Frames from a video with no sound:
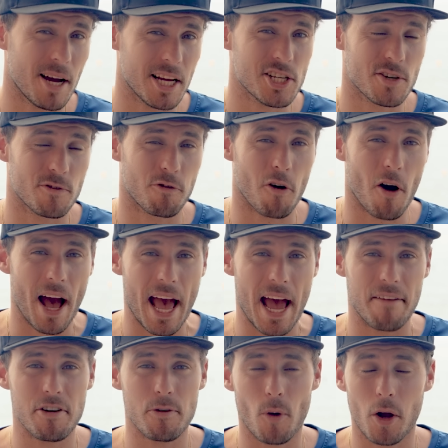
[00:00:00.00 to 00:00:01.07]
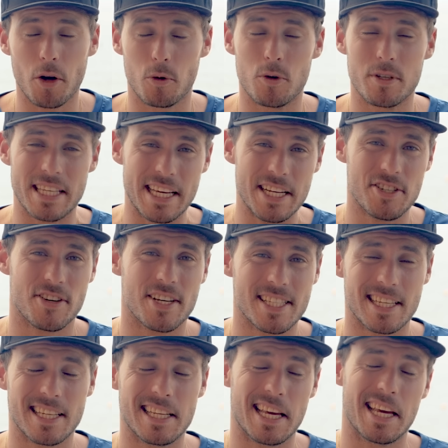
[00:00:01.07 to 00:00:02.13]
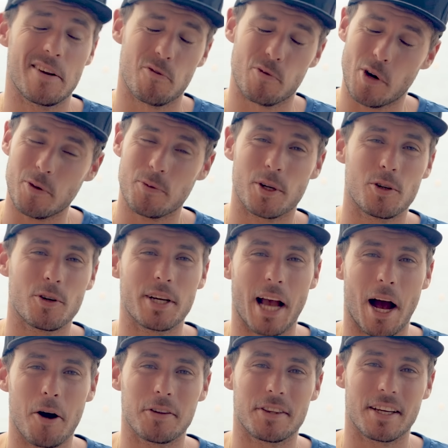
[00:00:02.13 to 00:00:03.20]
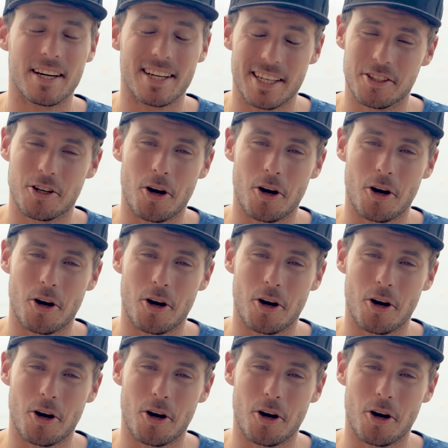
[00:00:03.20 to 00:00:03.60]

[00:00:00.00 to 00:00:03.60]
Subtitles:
much for everyone who's interested in what we're doing out there in